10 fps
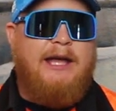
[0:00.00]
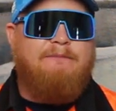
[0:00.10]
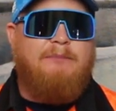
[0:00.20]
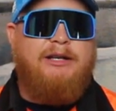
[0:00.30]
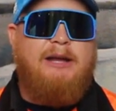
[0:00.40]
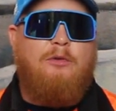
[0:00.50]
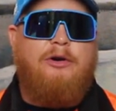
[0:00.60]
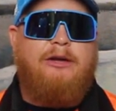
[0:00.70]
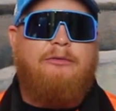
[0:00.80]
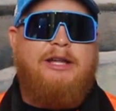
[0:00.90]
And Monday
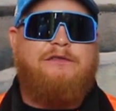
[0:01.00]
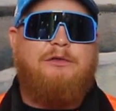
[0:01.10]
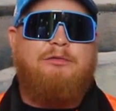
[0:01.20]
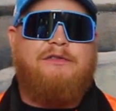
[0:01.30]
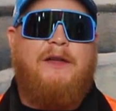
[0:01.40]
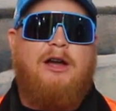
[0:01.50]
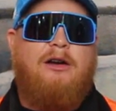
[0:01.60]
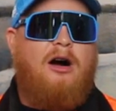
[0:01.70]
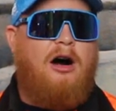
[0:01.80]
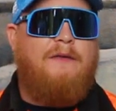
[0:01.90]
Morning Racer was
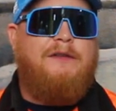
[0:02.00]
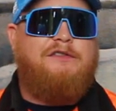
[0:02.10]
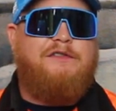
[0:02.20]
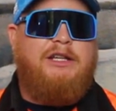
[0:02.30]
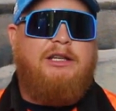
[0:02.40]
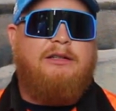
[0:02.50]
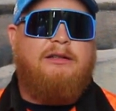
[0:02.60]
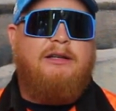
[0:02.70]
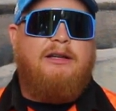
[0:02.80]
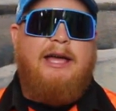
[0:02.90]
there on the scene.